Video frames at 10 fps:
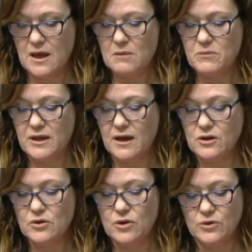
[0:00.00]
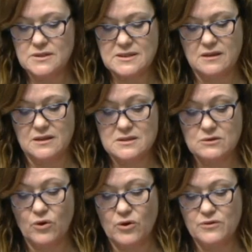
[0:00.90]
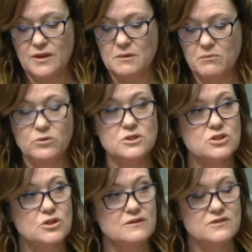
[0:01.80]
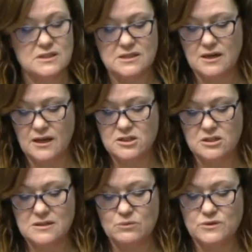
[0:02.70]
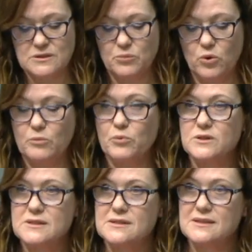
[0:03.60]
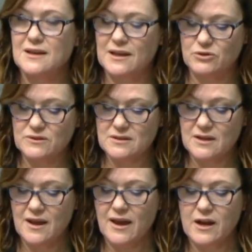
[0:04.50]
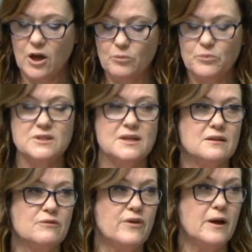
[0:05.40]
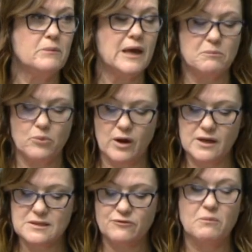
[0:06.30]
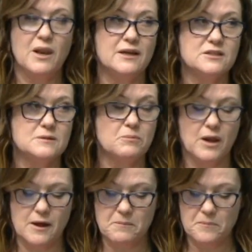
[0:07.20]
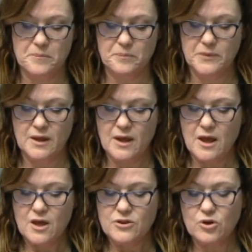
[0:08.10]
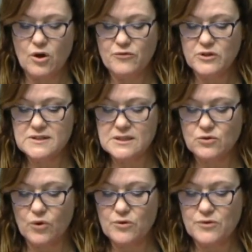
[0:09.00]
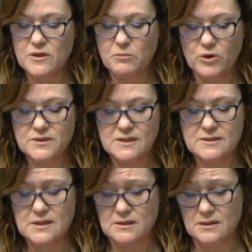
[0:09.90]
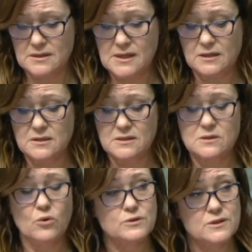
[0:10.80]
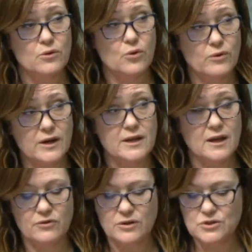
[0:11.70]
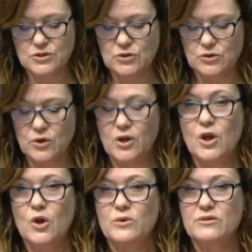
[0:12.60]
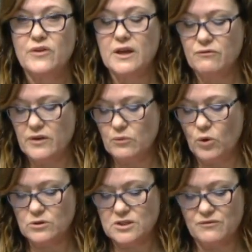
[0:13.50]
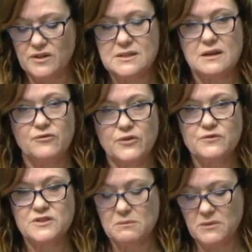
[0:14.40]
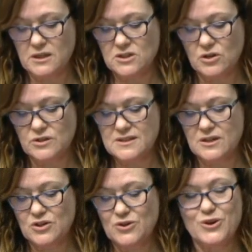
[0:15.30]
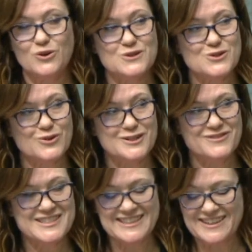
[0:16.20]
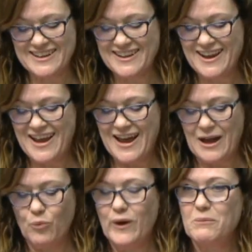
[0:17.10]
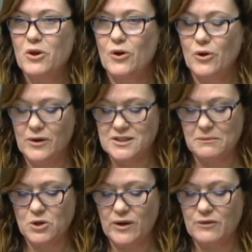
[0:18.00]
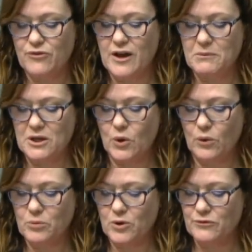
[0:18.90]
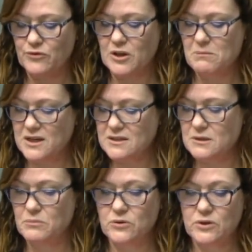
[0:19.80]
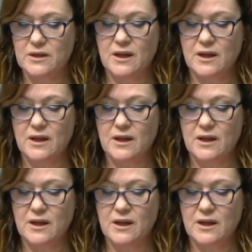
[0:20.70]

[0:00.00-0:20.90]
Mercado notes that this growth and the multitude of destinations will support processing levels and help protect the farm gate price from large supply. The confidence in growth in the processing sectors is also already evident too, with V&V Walsh investing $50 million in a new cold storage facility and WAMCO, a WA farming cooperative, committed to building